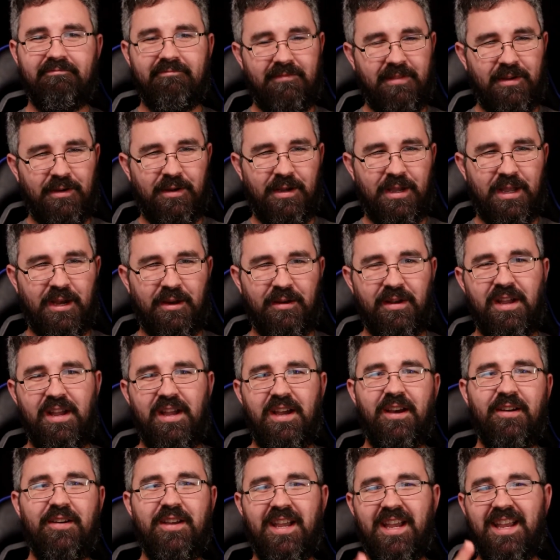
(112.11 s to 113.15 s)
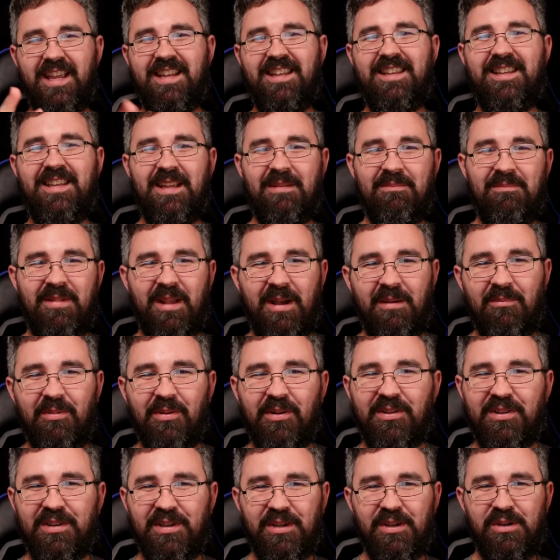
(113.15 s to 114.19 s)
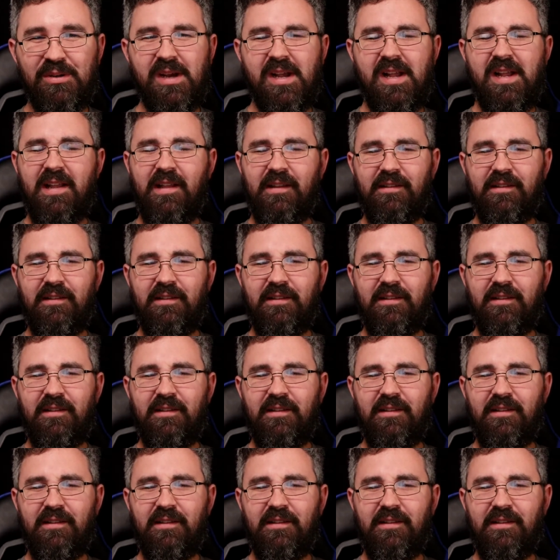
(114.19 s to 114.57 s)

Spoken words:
There you go. Okay, tip number 2.